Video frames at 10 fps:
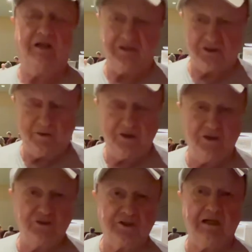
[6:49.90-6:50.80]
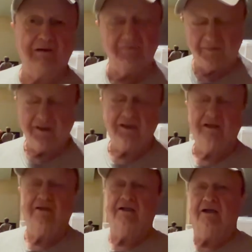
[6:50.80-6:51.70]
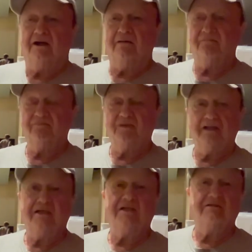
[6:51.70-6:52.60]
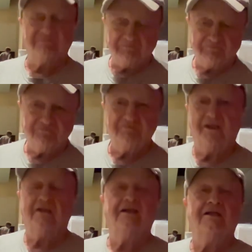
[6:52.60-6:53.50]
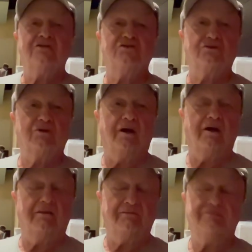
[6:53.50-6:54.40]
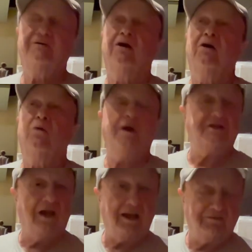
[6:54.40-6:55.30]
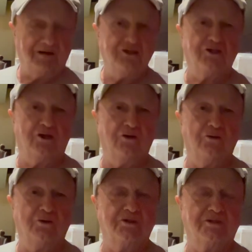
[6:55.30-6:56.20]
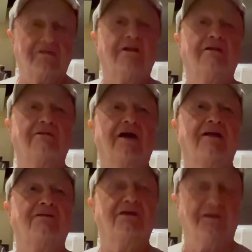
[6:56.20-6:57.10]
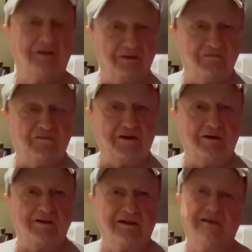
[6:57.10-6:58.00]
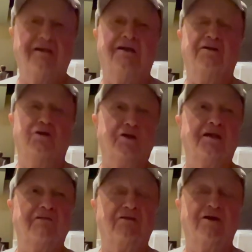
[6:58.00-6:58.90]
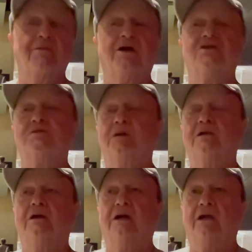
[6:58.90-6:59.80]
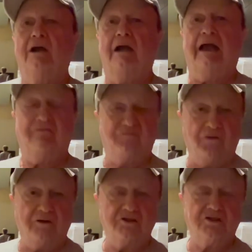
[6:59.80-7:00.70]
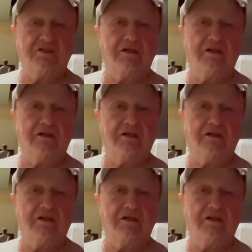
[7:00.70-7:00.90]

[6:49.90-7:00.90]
day, so we used him. Um, he didn't his uh, weight to height ratio was not Confederate looking very much, but at first,